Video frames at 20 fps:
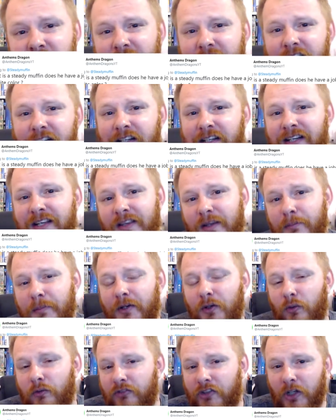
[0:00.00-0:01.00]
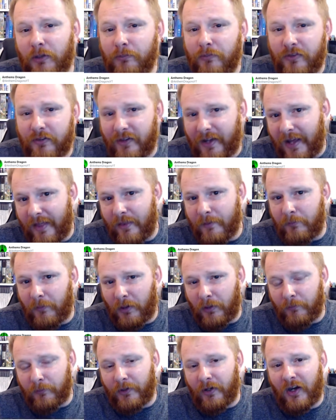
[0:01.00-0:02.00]
actually in the middle of jobs at the
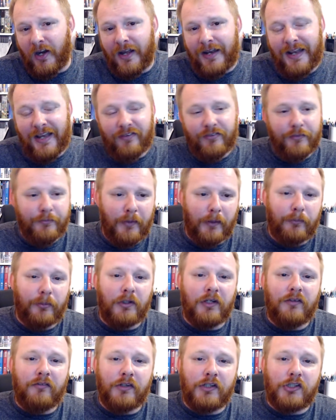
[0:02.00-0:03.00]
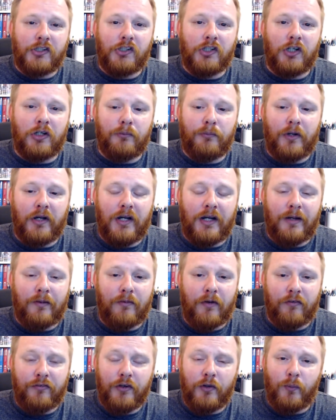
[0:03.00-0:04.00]
moment. I left my previous job
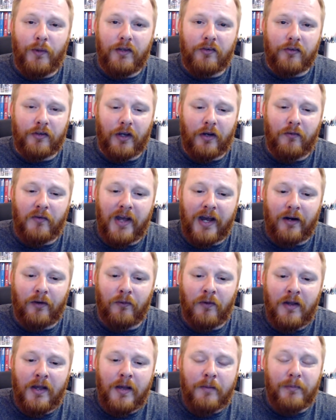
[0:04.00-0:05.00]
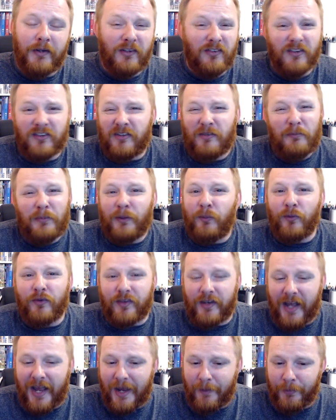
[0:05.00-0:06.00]
a few weeks ago now because I simply
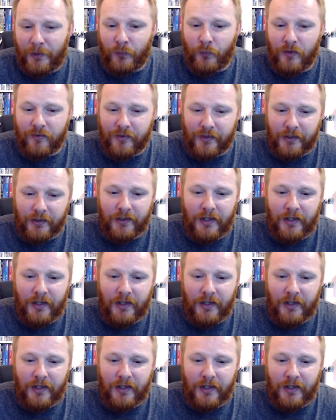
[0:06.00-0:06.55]
wasn't happy with it,